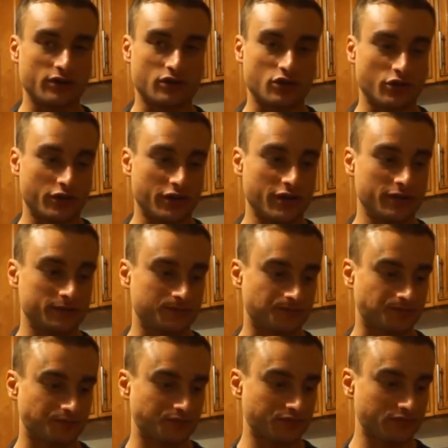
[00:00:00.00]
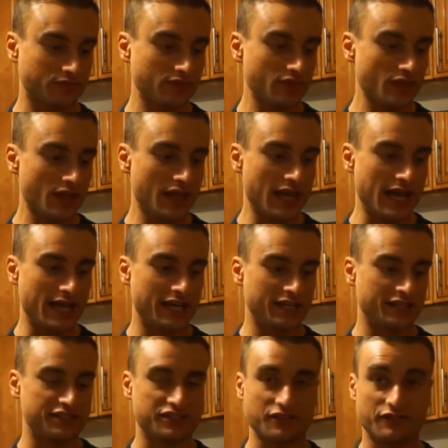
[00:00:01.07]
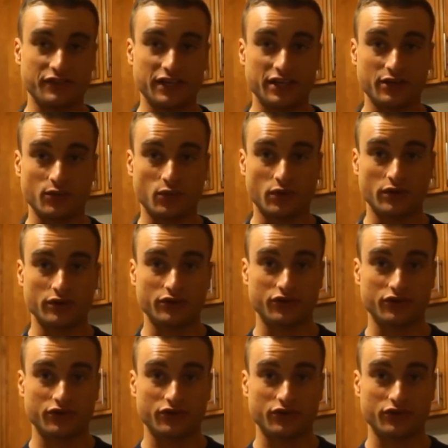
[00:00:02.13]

cookie, and it's the vegan one.